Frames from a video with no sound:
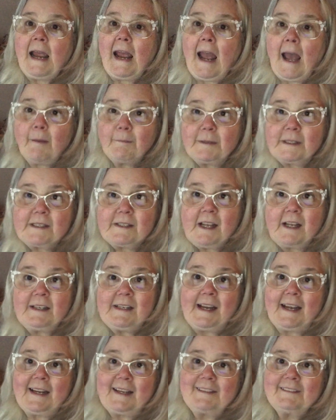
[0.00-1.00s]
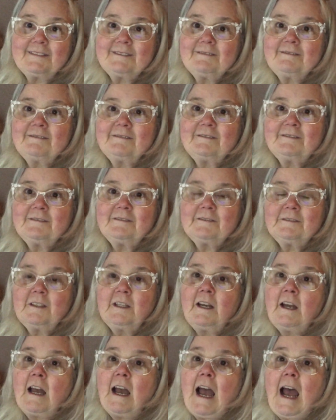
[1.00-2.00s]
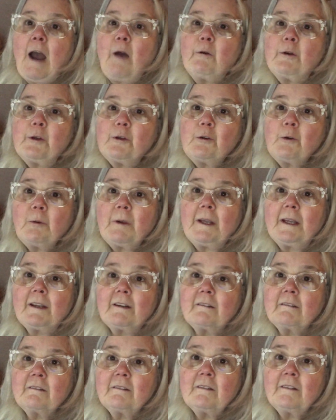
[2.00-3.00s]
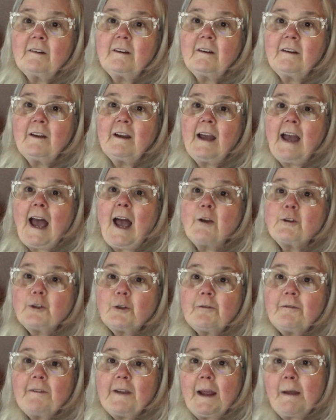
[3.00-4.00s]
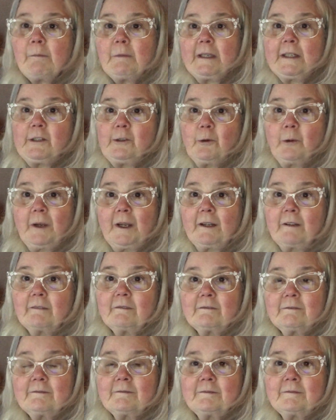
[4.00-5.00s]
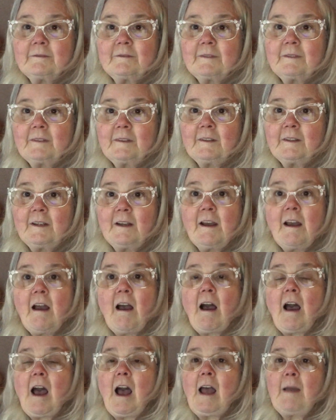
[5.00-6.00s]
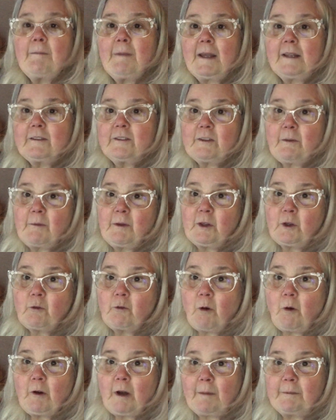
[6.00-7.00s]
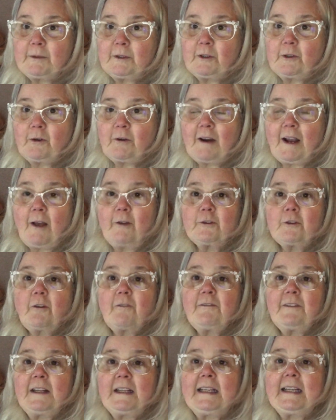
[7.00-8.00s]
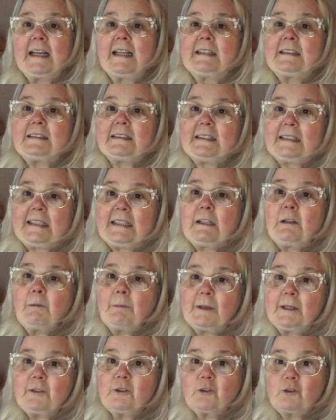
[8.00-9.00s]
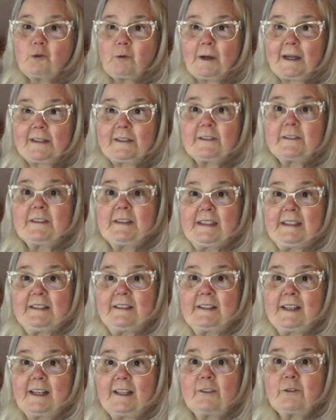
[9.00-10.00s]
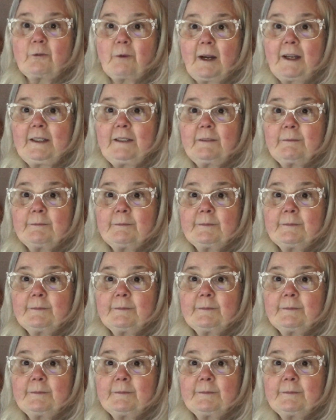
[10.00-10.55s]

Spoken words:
Happy Sunday. How are you doing? How's your family doing? I bet some of the grown-ups in your house are feeling a little bit stressed these days, right?